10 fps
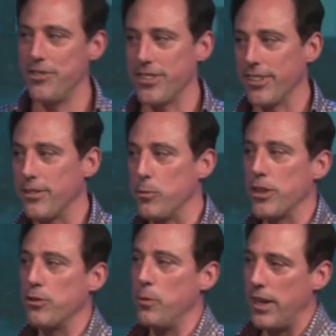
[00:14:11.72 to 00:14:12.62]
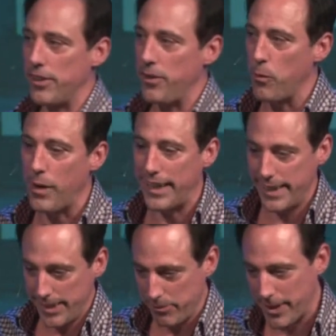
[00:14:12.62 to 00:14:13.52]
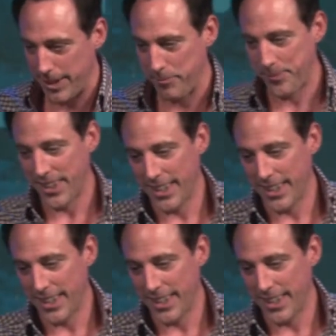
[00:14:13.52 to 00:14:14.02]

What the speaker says: of interesting. Doesn't work too well in Hawaii, right?